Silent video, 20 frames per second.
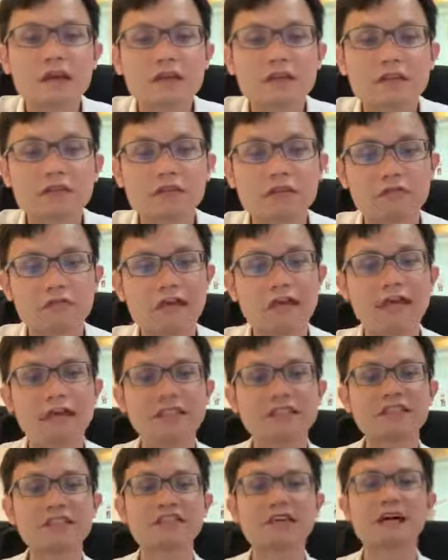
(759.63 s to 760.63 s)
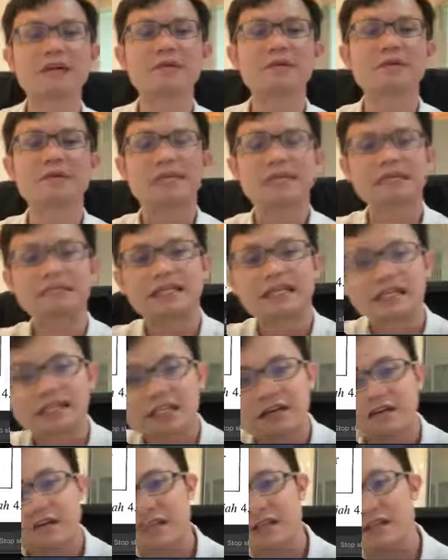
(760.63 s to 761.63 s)
So when natural rubber is
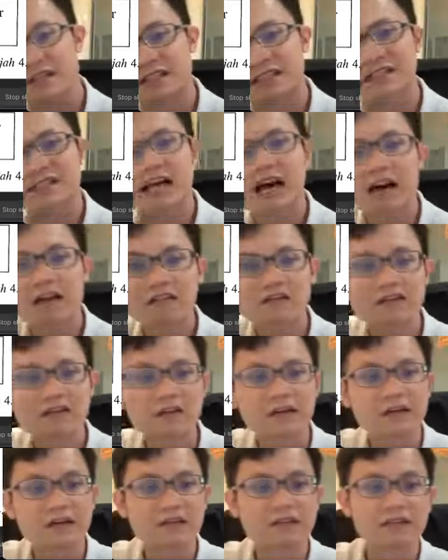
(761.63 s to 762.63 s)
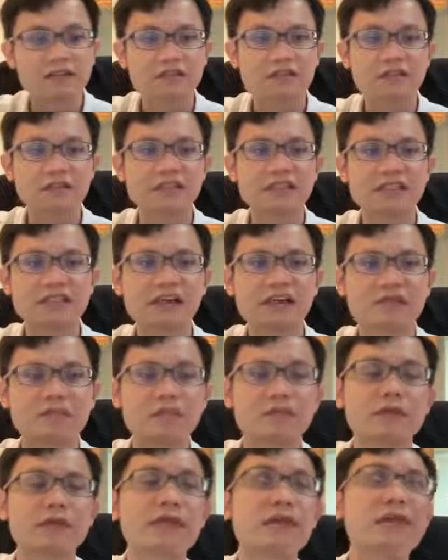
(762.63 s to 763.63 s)
heated with sulfur, so instead of
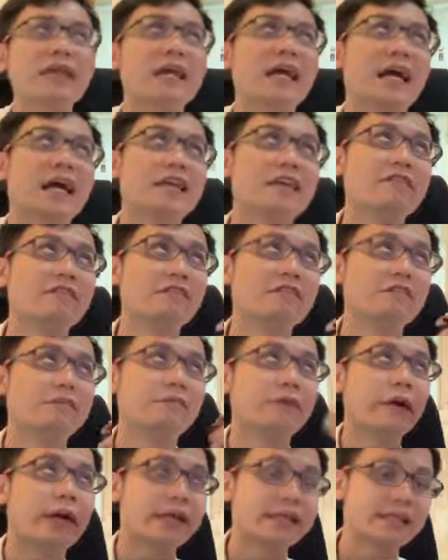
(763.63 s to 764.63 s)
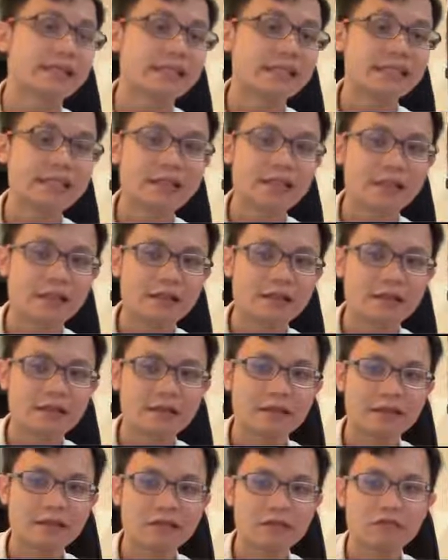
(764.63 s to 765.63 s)
putting, either you want to put acid
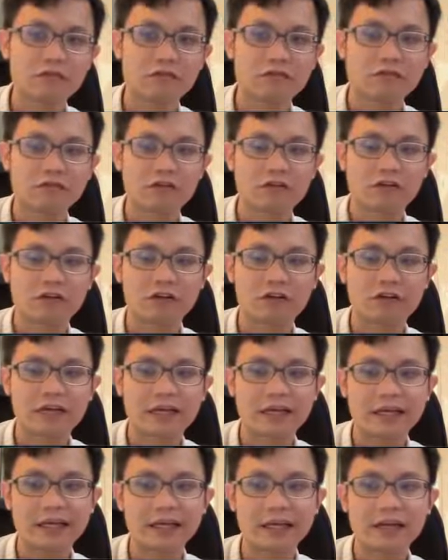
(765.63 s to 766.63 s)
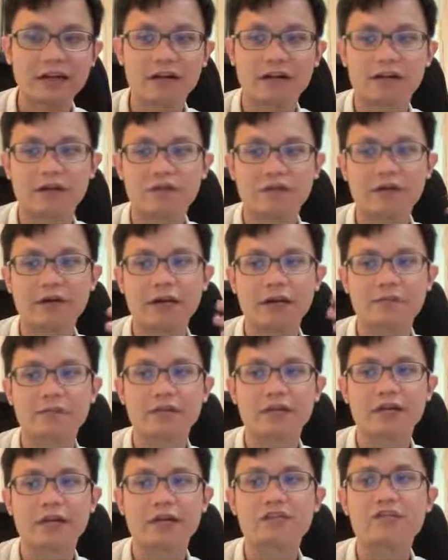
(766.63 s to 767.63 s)
to coagulate it, or you put
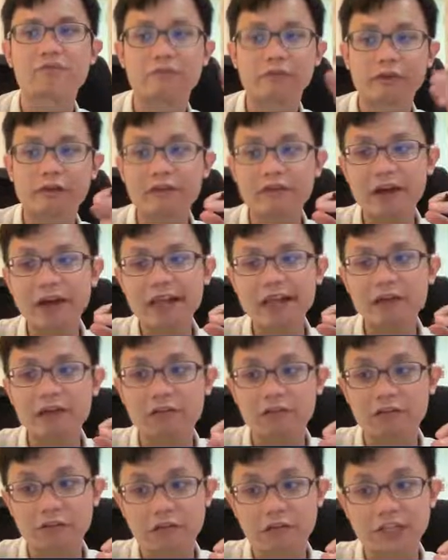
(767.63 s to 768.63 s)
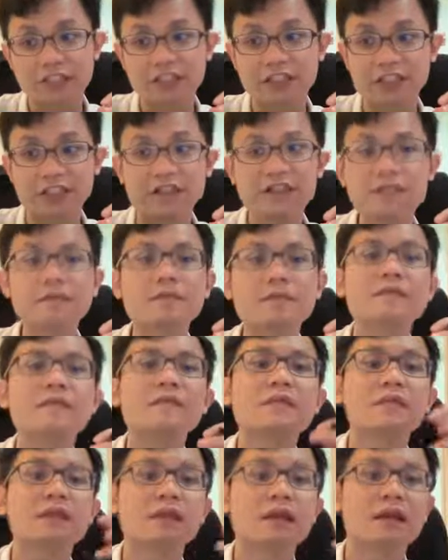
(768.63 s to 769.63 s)
ammonia to prevent coagulation,
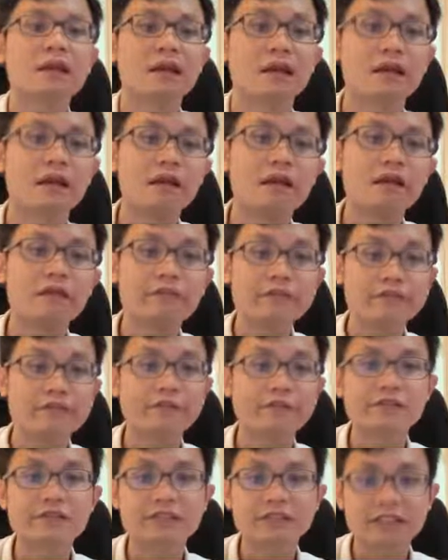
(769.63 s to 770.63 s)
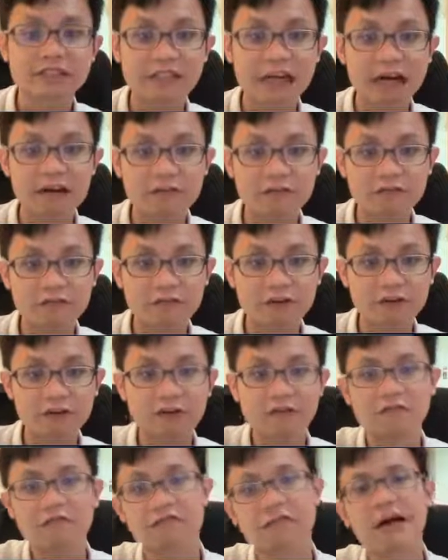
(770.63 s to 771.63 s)
or we put
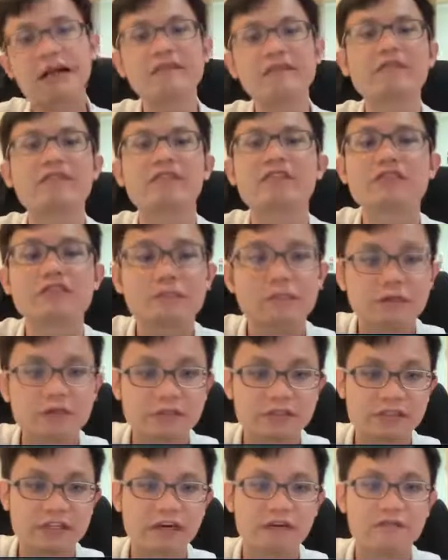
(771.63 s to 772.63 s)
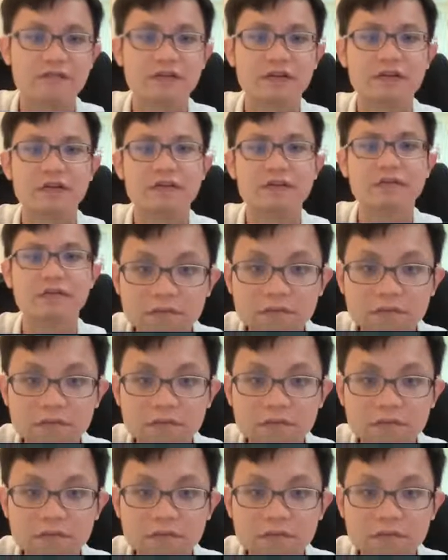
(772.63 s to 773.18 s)
sulfur. Why we want to put sulfur?